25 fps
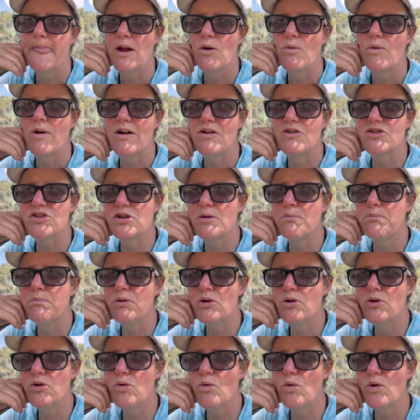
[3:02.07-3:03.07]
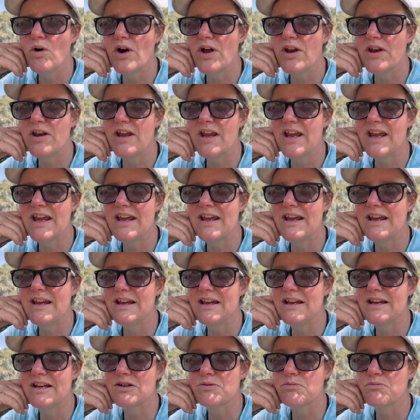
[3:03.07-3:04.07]
whereas the blue one
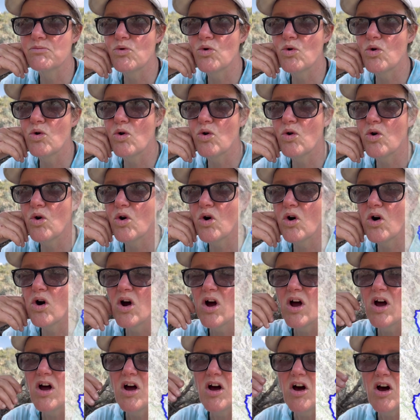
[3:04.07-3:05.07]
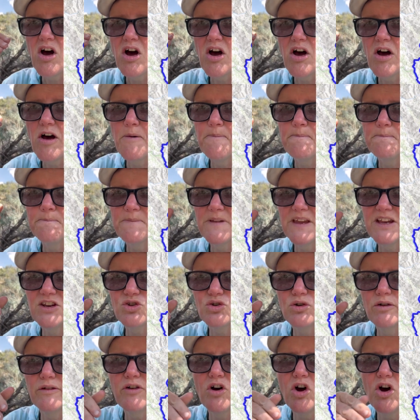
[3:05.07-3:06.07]
is more um, it
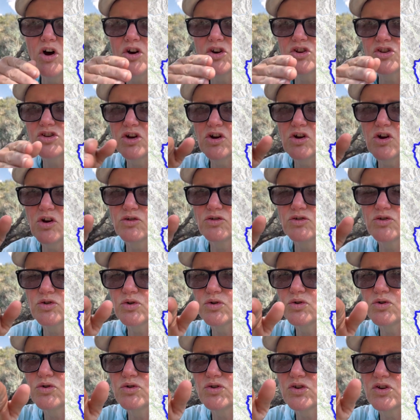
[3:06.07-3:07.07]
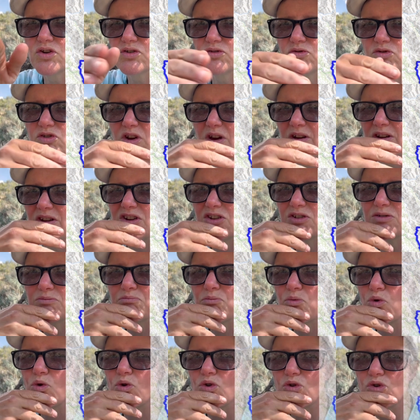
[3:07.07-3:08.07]
sort of hugs the contours so it's
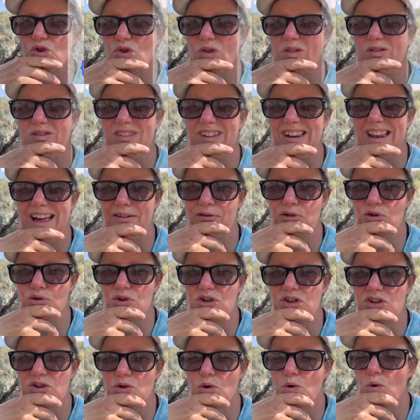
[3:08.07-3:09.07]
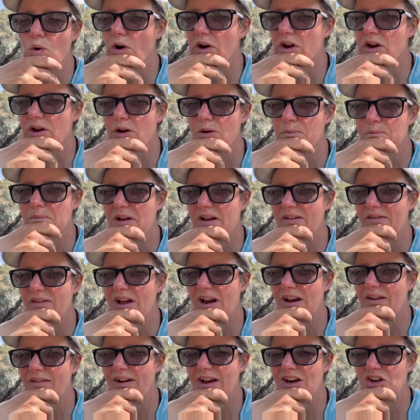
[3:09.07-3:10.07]
more sort of level it's still quite a bit of
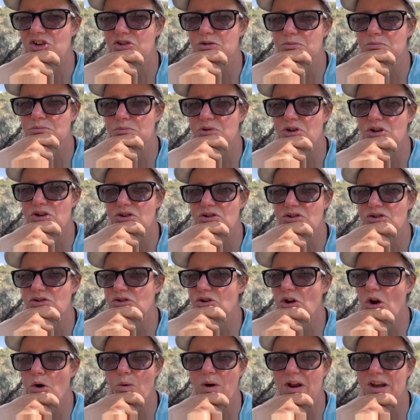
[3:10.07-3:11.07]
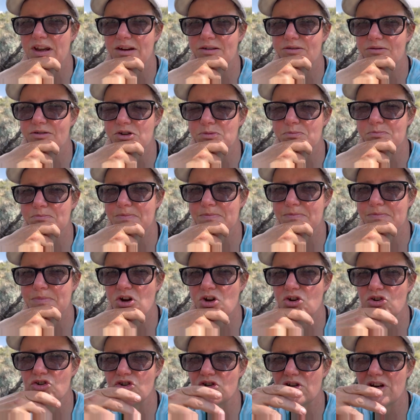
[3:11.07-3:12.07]
elevation but nowhere near as
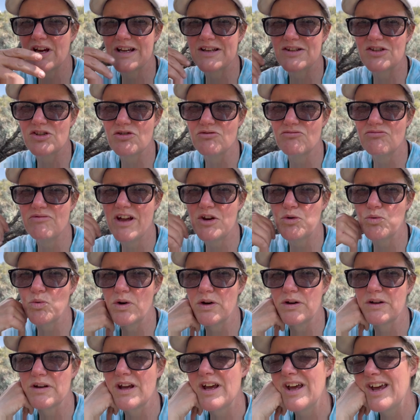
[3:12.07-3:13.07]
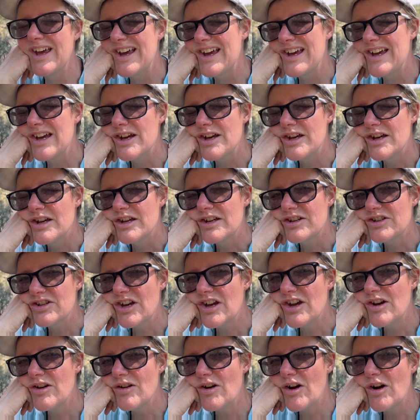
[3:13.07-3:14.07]
much as the red one
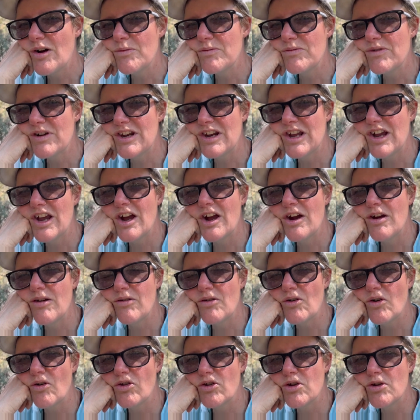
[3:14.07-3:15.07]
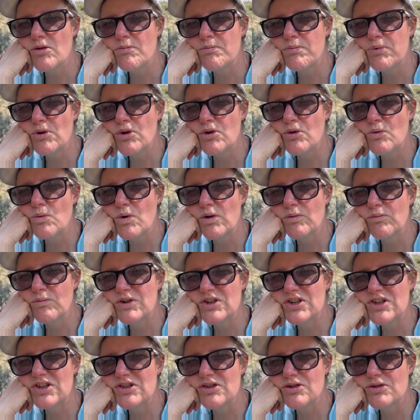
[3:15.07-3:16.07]
so I'm going to go on the blue one
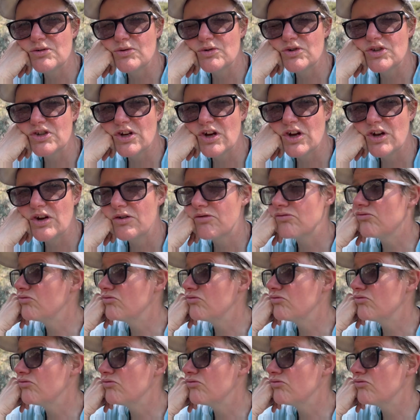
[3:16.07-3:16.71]
which is the alternate